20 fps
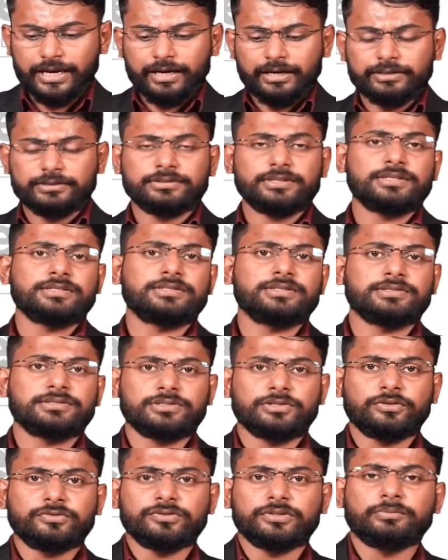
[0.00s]
it
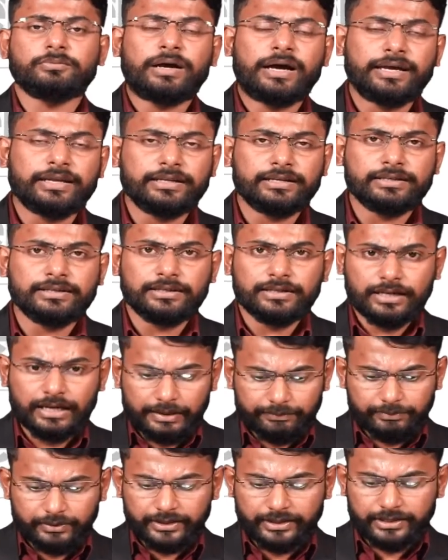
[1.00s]
consists of the mining
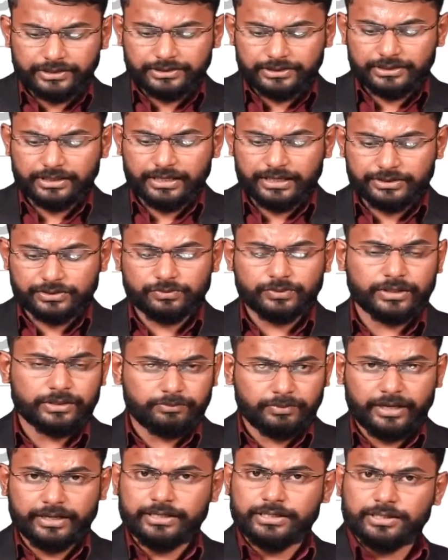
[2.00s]
application as well,
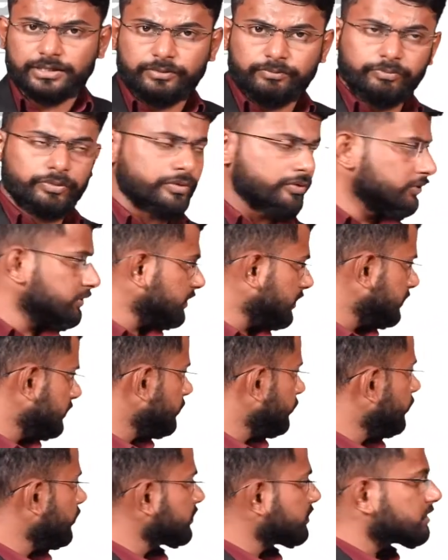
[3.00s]
mining components as you
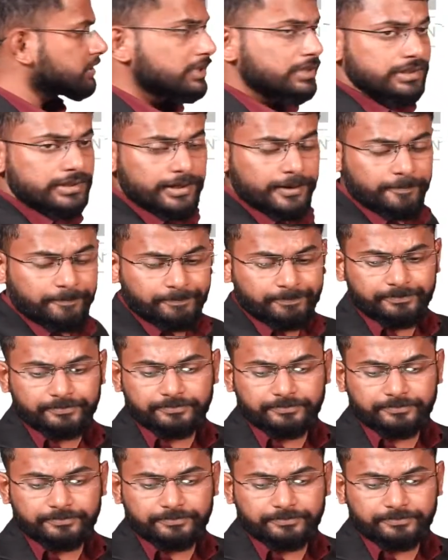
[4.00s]
can see there.